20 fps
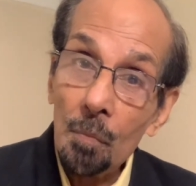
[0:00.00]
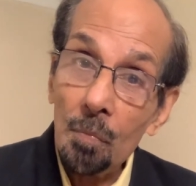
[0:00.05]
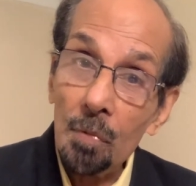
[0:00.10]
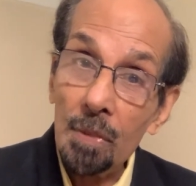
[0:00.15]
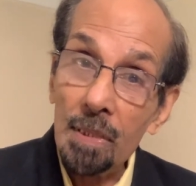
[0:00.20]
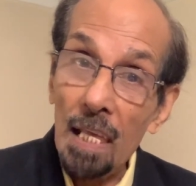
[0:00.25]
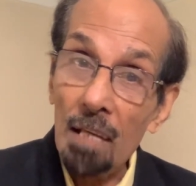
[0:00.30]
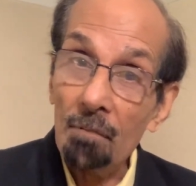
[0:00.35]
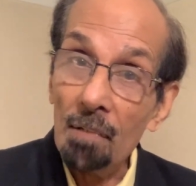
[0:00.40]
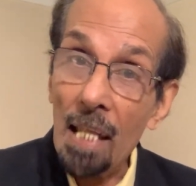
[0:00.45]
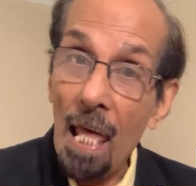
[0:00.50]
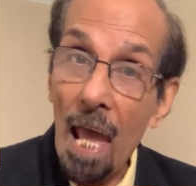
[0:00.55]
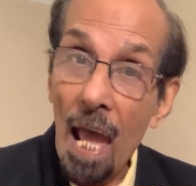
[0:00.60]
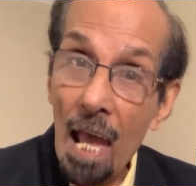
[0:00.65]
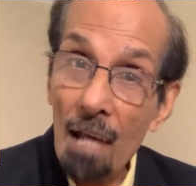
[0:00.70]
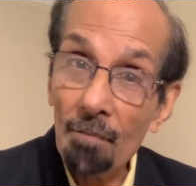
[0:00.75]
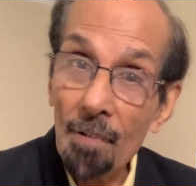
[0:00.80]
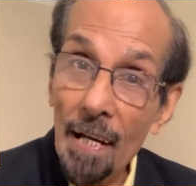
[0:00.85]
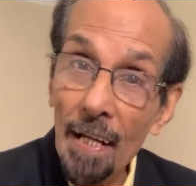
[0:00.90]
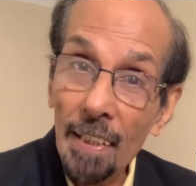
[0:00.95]
They will
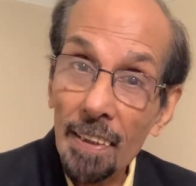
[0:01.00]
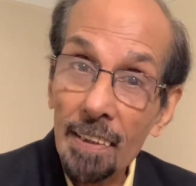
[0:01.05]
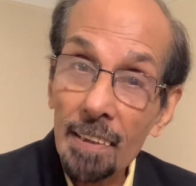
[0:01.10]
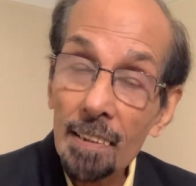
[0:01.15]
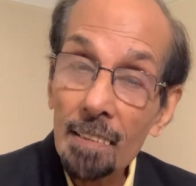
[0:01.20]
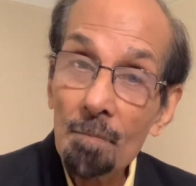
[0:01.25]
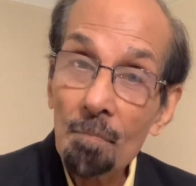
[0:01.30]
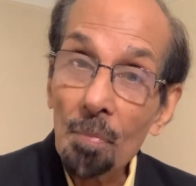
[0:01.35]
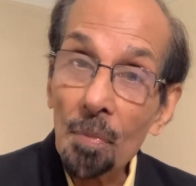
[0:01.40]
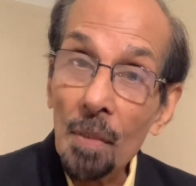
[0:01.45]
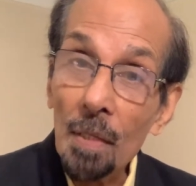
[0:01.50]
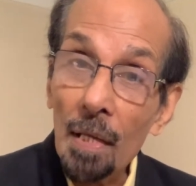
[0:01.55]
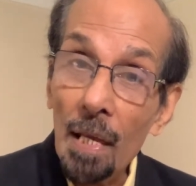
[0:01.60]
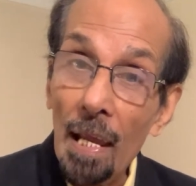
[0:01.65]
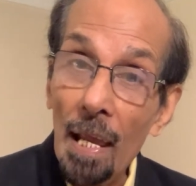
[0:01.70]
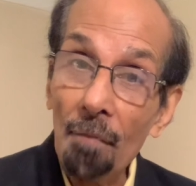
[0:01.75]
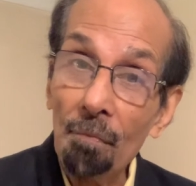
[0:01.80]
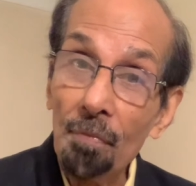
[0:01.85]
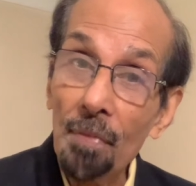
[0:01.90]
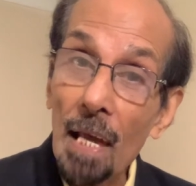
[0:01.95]
have it
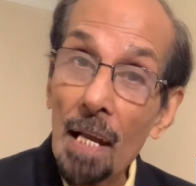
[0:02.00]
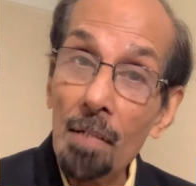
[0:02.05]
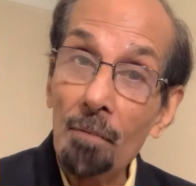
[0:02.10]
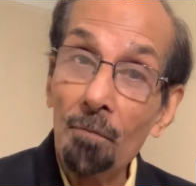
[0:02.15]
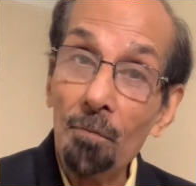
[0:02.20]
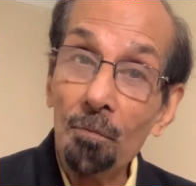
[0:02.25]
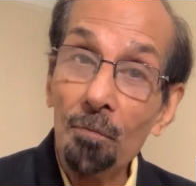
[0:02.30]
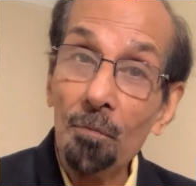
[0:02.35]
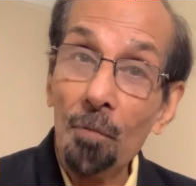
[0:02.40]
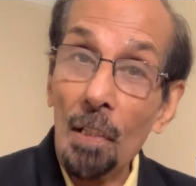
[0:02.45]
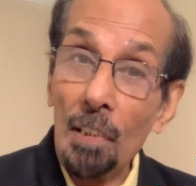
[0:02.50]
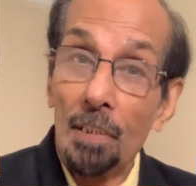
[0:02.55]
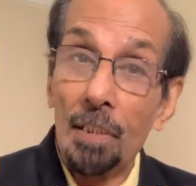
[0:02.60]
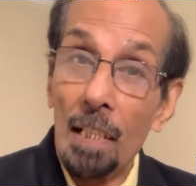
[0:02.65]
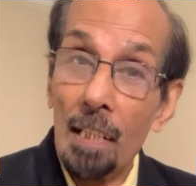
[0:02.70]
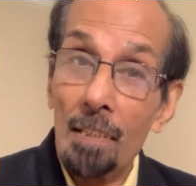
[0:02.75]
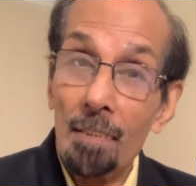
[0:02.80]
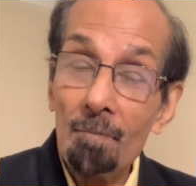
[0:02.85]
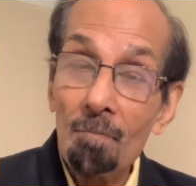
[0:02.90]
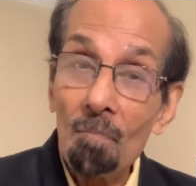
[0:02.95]
and then
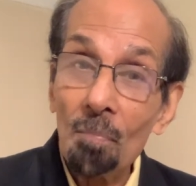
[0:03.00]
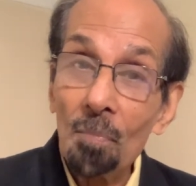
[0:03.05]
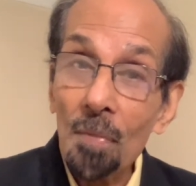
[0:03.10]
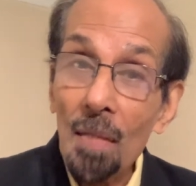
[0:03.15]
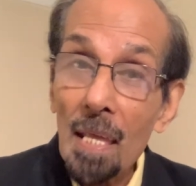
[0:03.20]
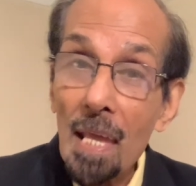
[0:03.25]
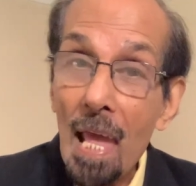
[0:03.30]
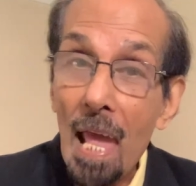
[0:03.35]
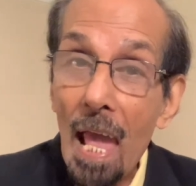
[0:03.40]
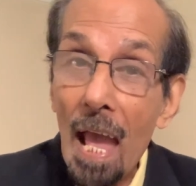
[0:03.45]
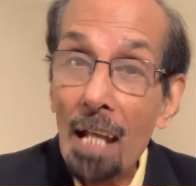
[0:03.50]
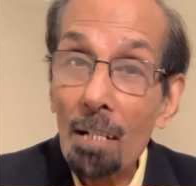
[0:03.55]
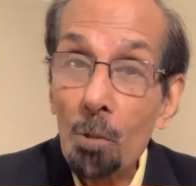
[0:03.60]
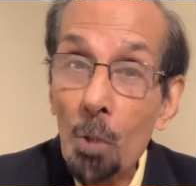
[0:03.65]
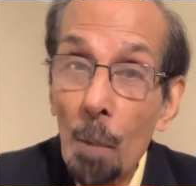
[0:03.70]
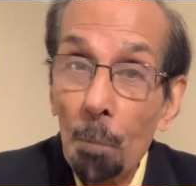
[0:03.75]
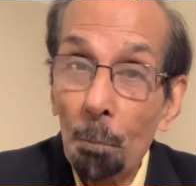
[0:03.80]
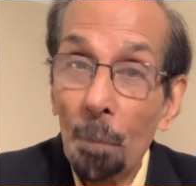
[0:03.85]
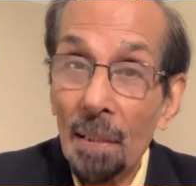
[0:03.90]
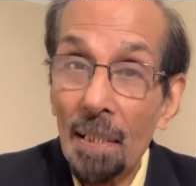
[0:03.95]
further
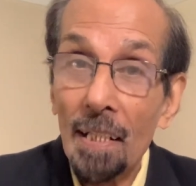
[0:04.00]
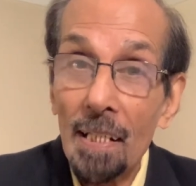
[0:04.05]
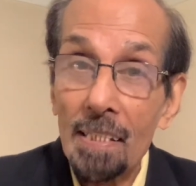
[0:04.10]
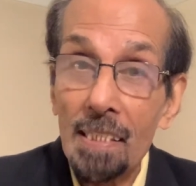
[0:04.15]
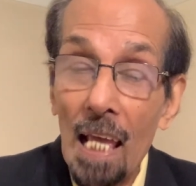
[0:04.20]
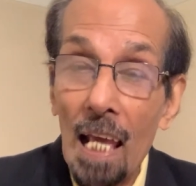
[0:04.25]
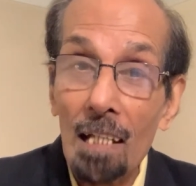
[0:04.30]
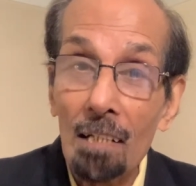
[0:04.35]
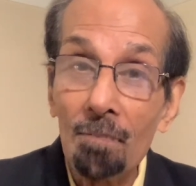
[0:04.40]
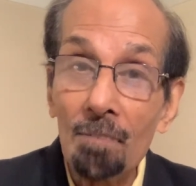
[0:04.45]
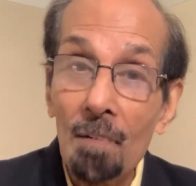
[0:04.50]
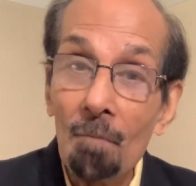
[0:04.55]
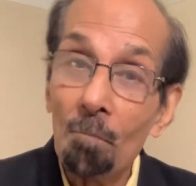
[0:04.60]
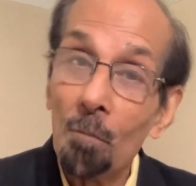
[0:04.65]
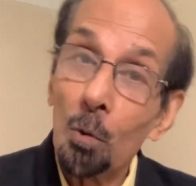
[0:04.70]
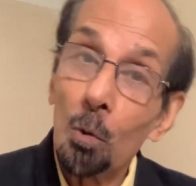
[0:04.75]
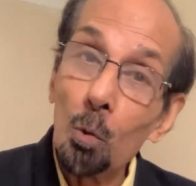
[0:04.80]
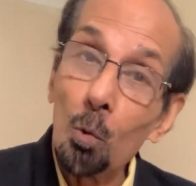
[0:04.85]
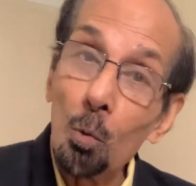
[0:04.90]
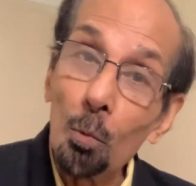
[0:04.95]
equip themselves
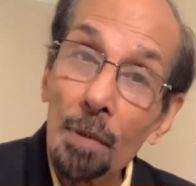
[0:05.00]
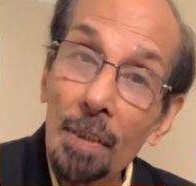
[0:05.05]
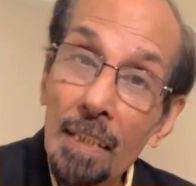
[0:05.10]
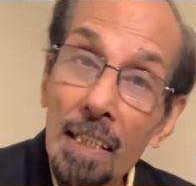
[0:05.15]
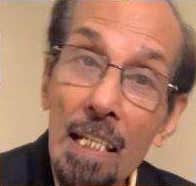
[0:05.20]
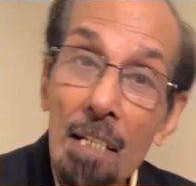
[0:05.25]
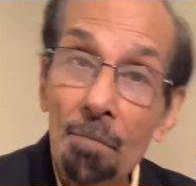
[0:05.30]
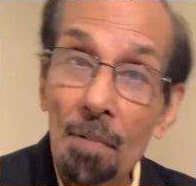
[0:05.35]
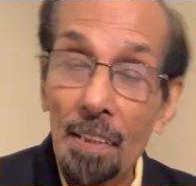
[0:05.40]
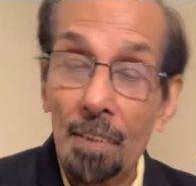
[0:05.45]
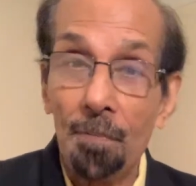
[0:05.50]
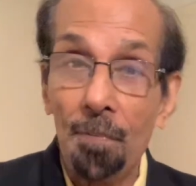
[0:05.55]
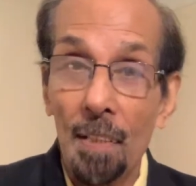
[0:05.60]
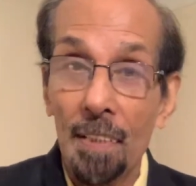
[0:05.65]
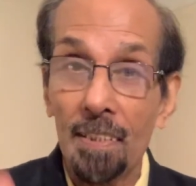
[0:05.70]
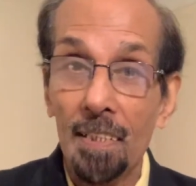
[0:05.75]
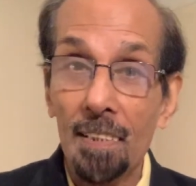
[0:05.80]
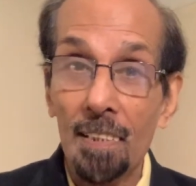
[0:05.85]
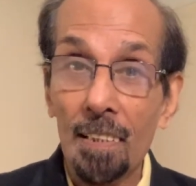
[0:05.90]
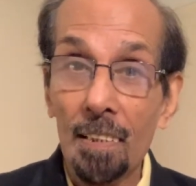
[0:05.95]
to give it
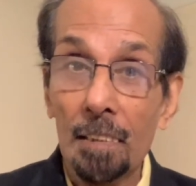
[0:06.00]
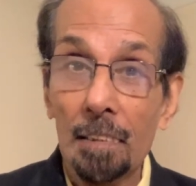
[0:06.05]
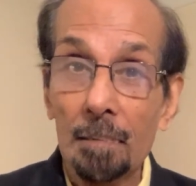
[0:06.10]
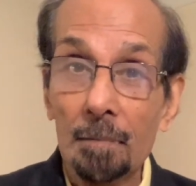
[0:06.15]
further.